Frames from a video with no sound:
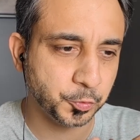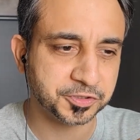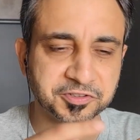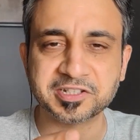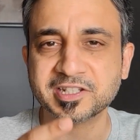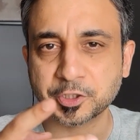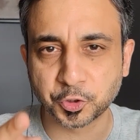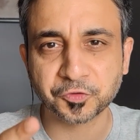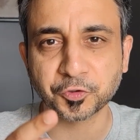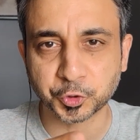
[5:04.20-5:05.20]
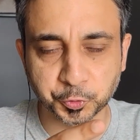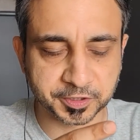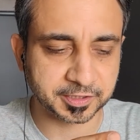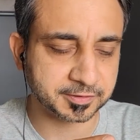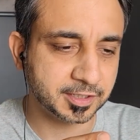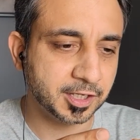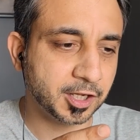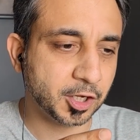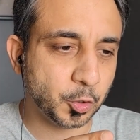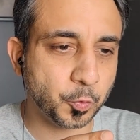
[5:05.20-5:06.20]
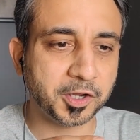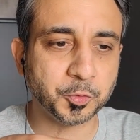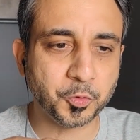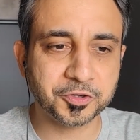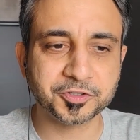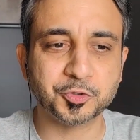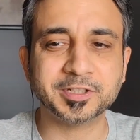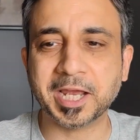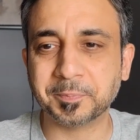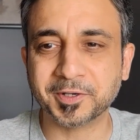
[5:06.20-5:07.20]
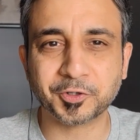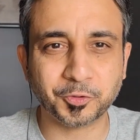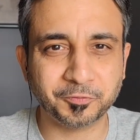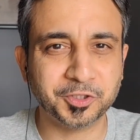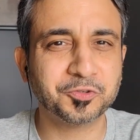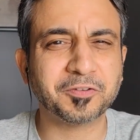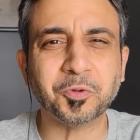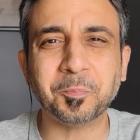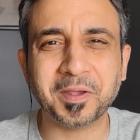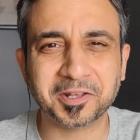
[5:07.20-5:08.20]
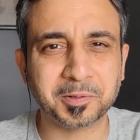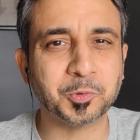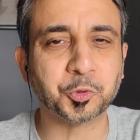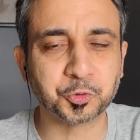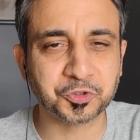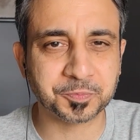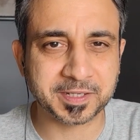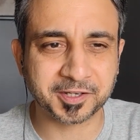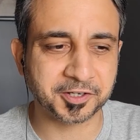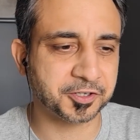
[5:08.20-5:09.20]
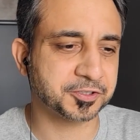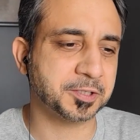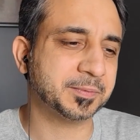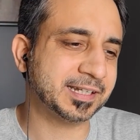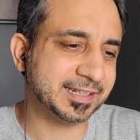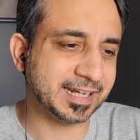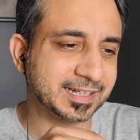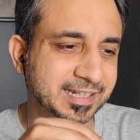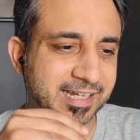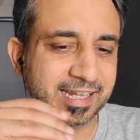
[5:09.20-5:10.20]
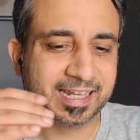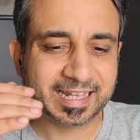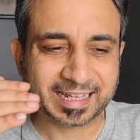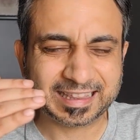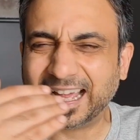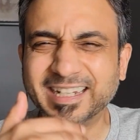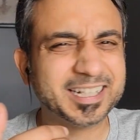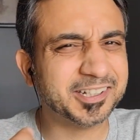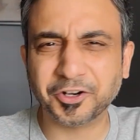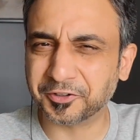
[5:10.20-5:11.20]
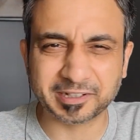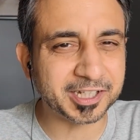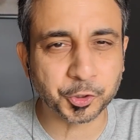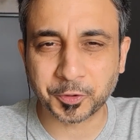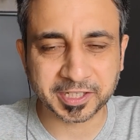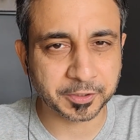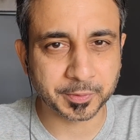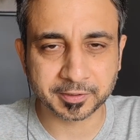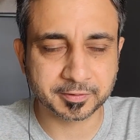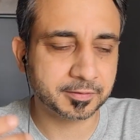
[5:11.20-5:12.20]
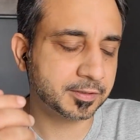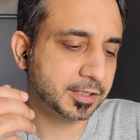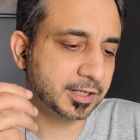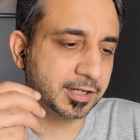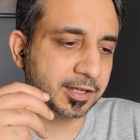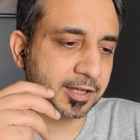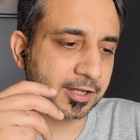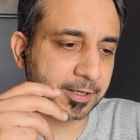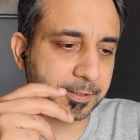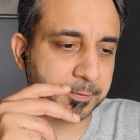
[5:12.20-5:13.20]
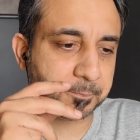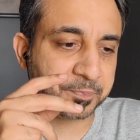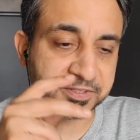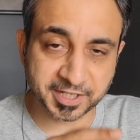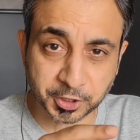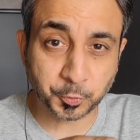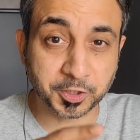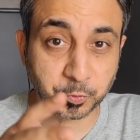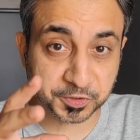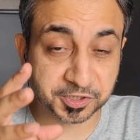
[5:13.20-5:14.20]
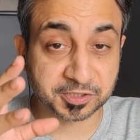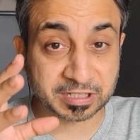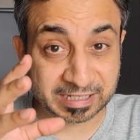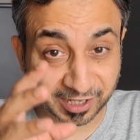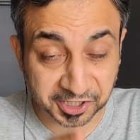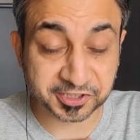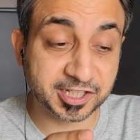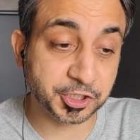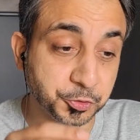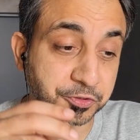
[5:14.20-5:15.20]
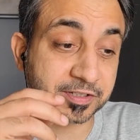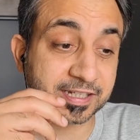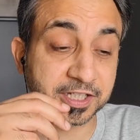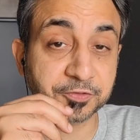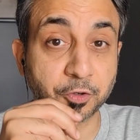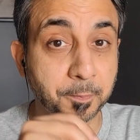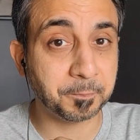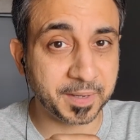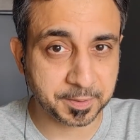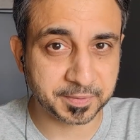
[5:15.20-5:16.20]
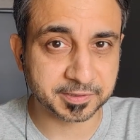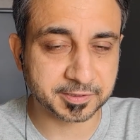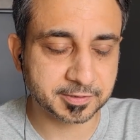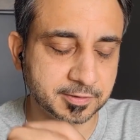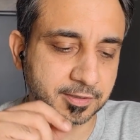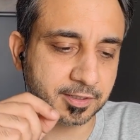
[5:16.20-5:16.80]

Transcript: was essentially good for two things. One was you tap it when you have to pair a Bluetooth speaker or something like that. That did not really go anywhere. The second one, which is largely used, is for payments.